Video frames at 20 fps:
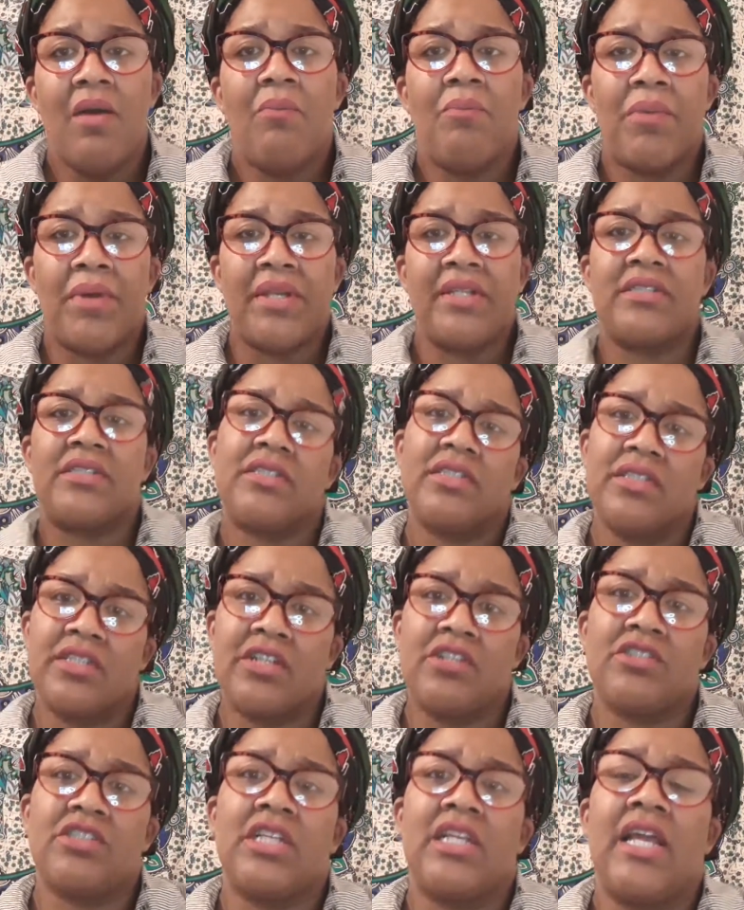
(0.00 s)
But
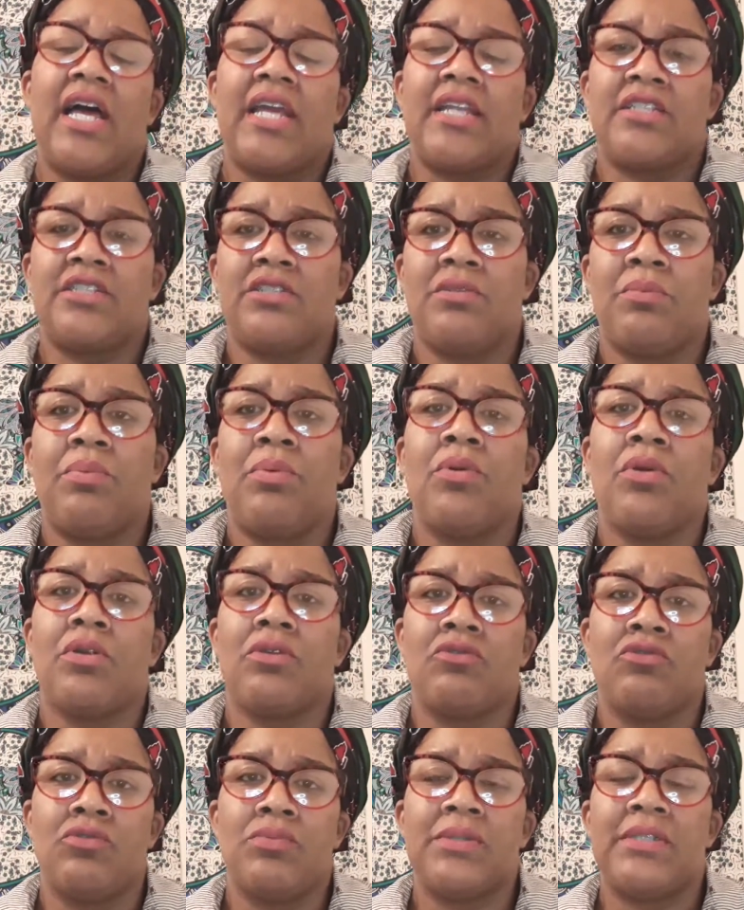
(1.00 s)
there's a lot of support
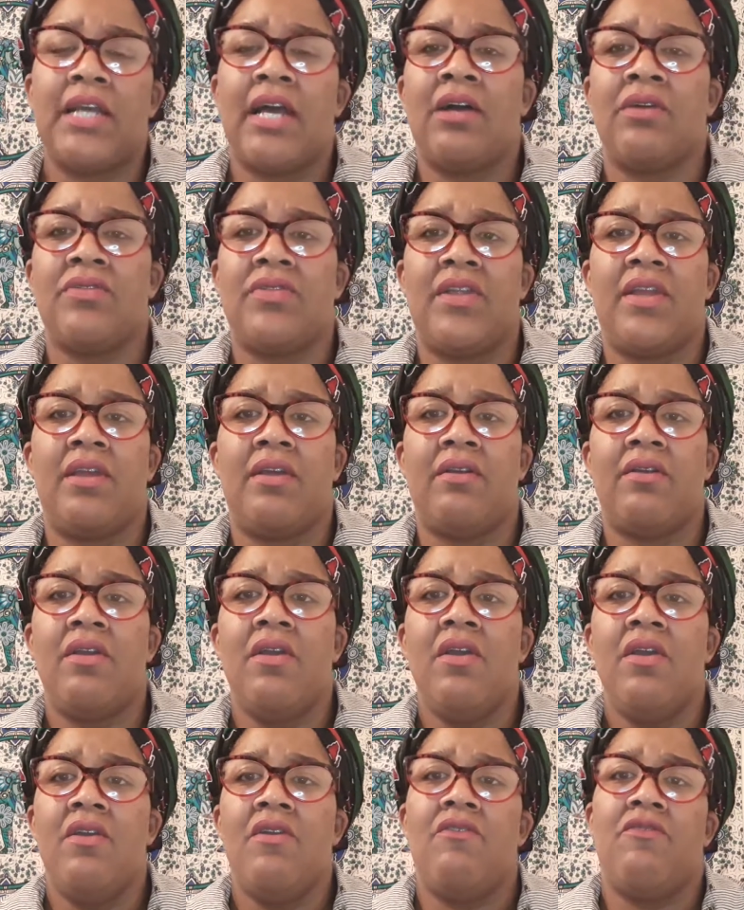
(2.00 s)
groups out there
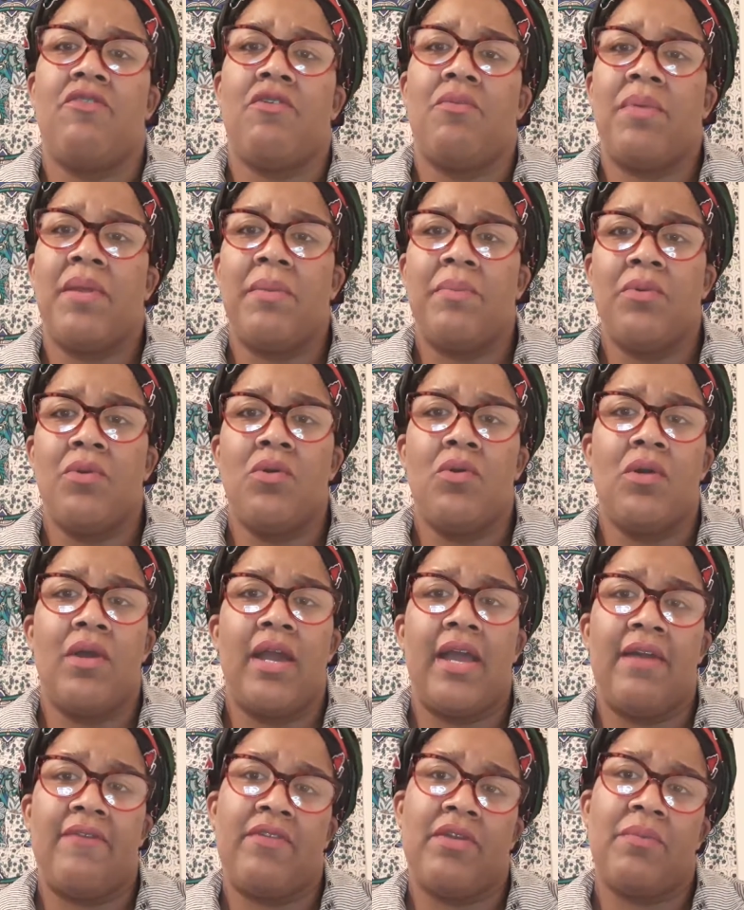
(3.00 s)
for people who are
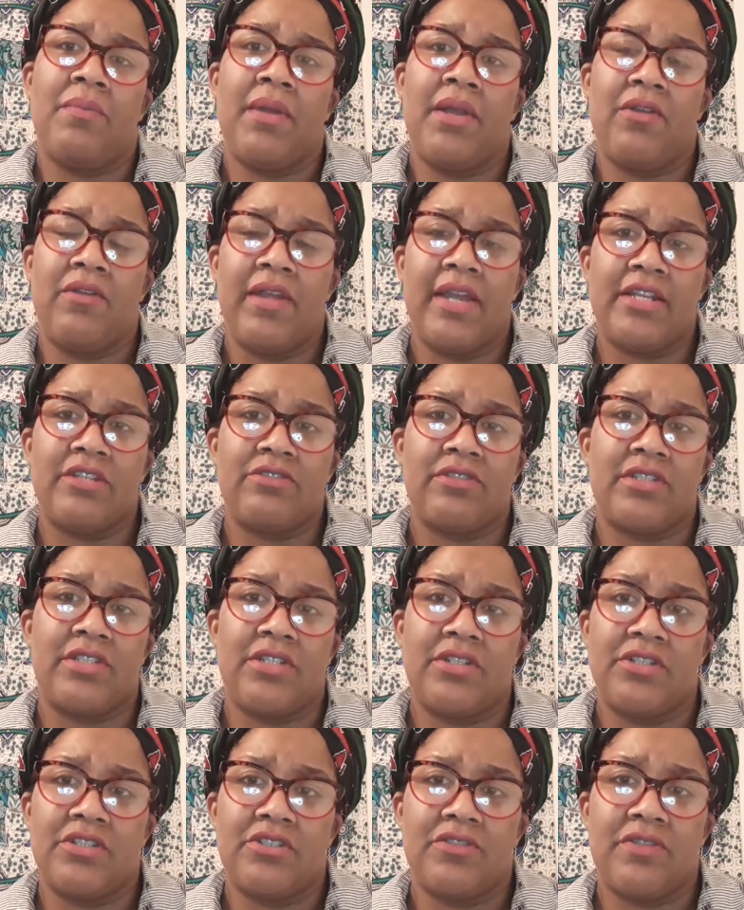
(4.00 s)
having bariatric
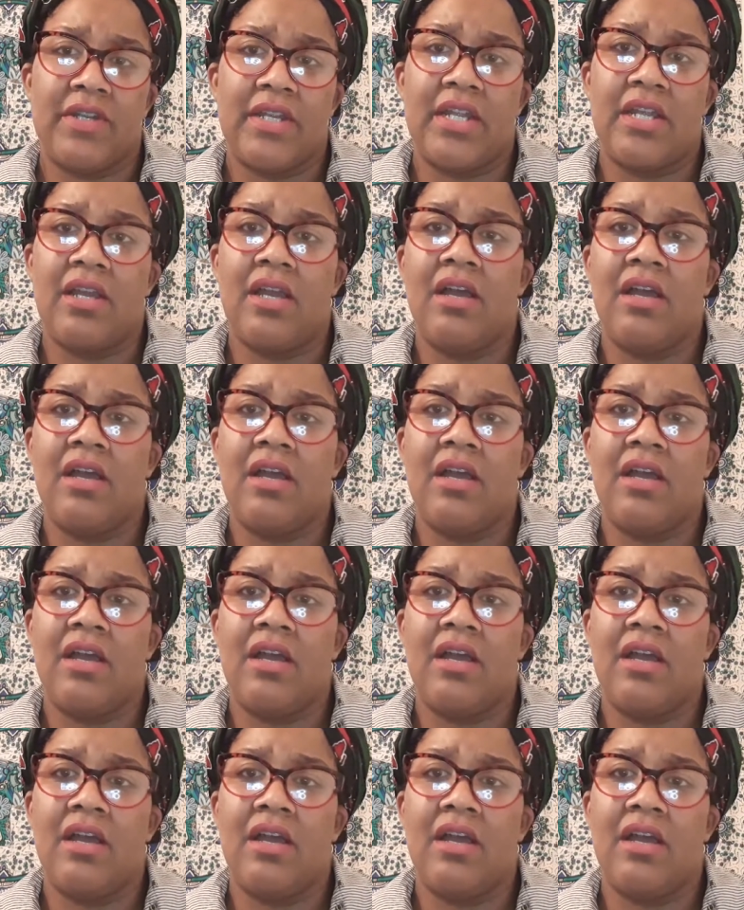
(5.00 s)
surgery.